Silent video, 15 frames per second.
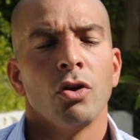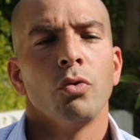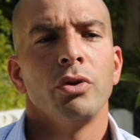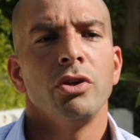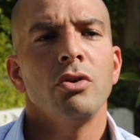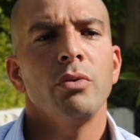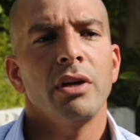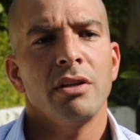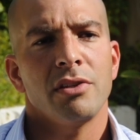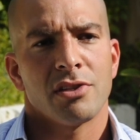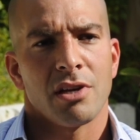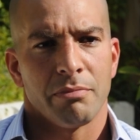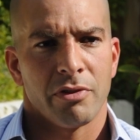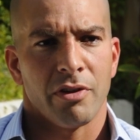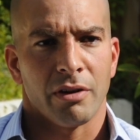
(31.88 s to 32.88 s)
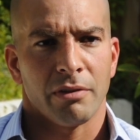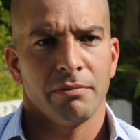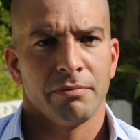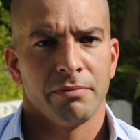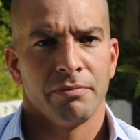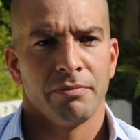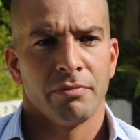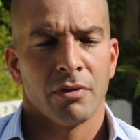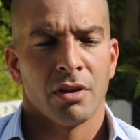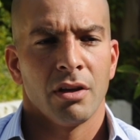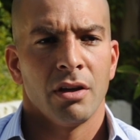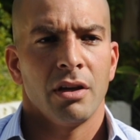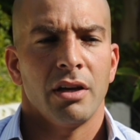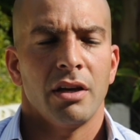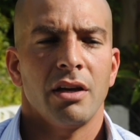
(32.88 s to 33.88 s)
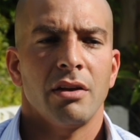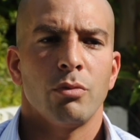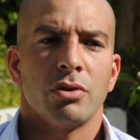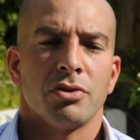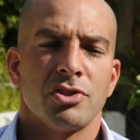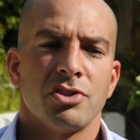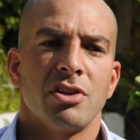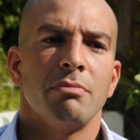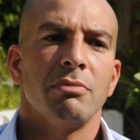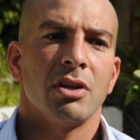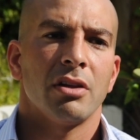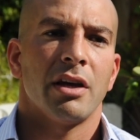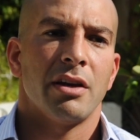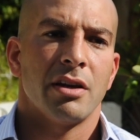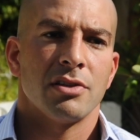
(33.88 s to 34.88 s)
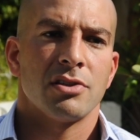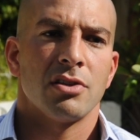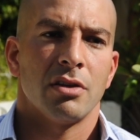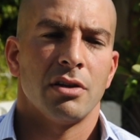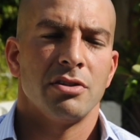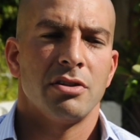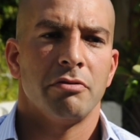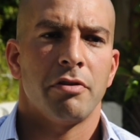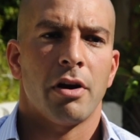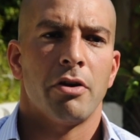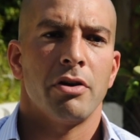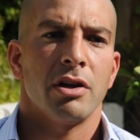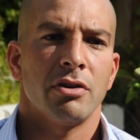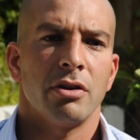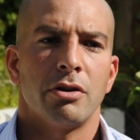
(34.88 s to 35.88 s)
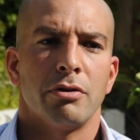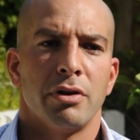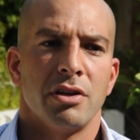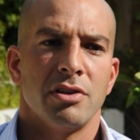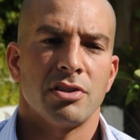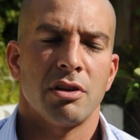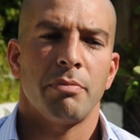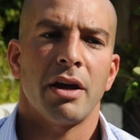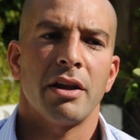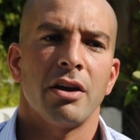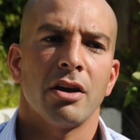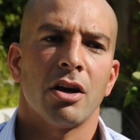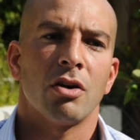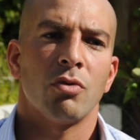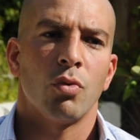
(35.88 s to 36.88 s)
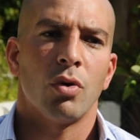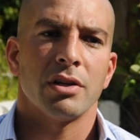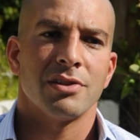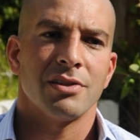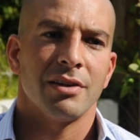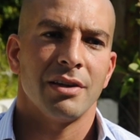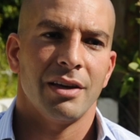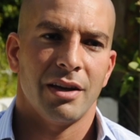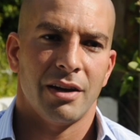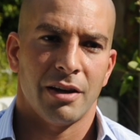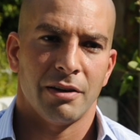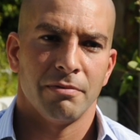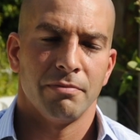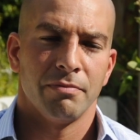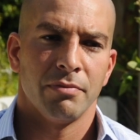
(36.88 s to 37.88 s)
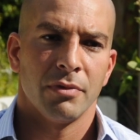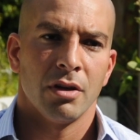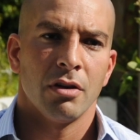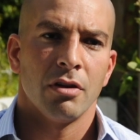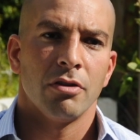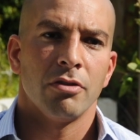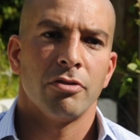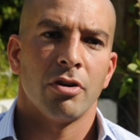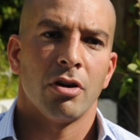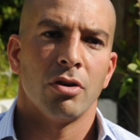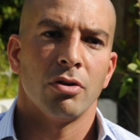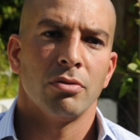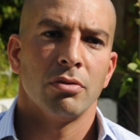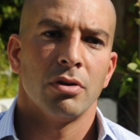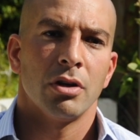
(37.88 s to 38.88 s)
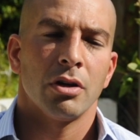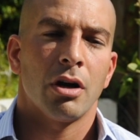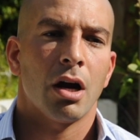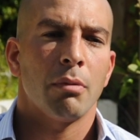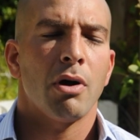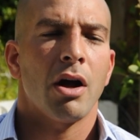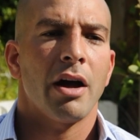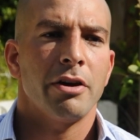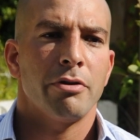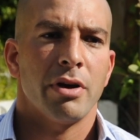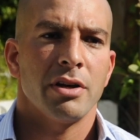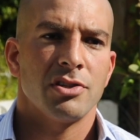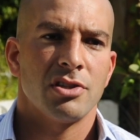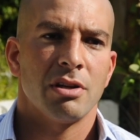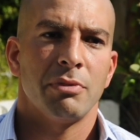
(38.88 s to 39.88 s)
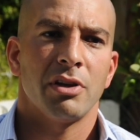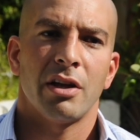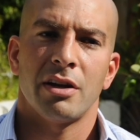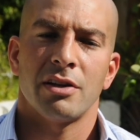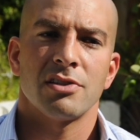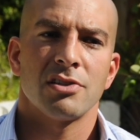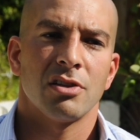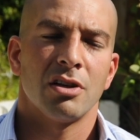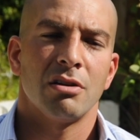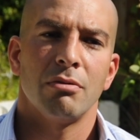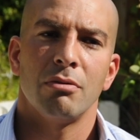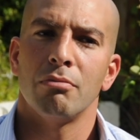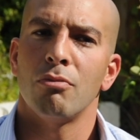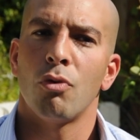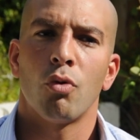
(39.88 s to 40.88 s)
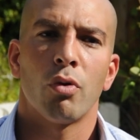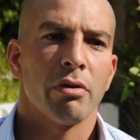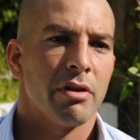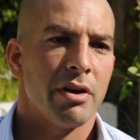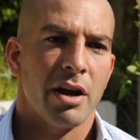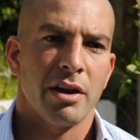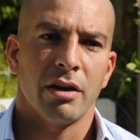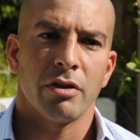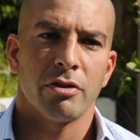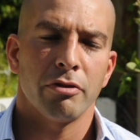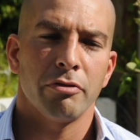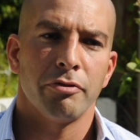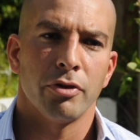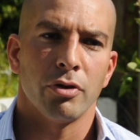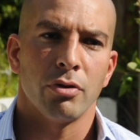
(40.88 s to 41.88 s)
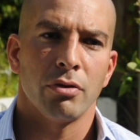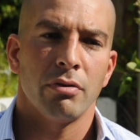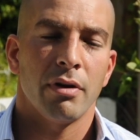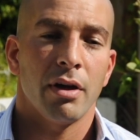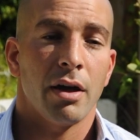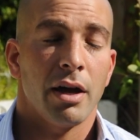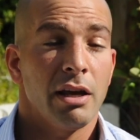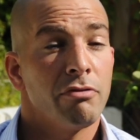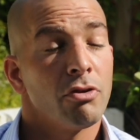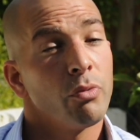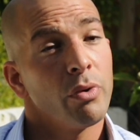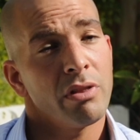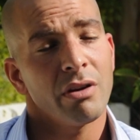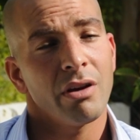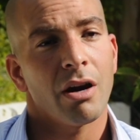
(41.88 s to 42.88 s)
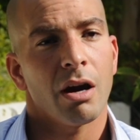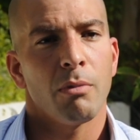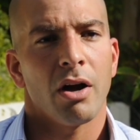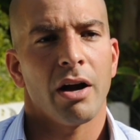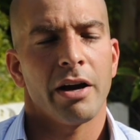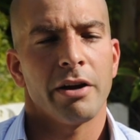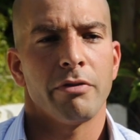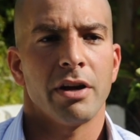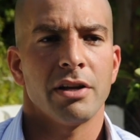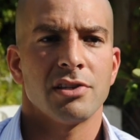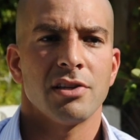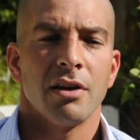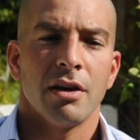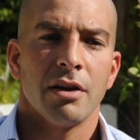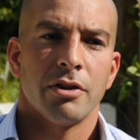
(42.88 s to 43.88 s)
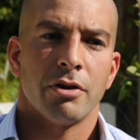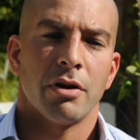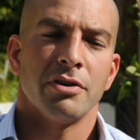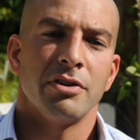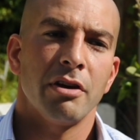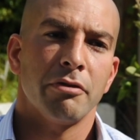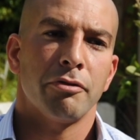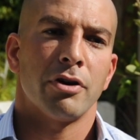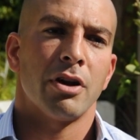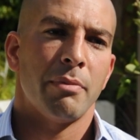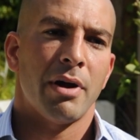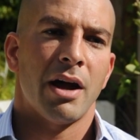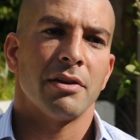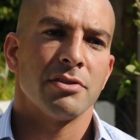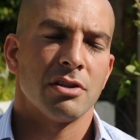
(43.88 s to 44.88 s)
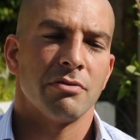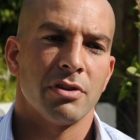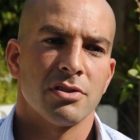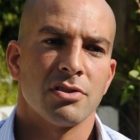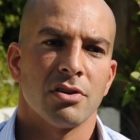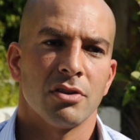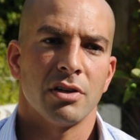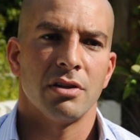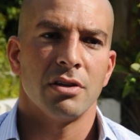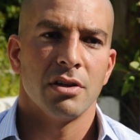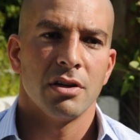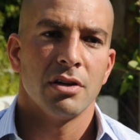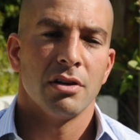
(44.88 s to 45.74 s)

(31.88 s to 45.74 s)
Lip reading: When you eat something, it will stimulate insulin to varying degrees depending on what's in it. So carbohydrates stimulate insulin more than any other food, and even within carbohydrates, there are different amounts of insulin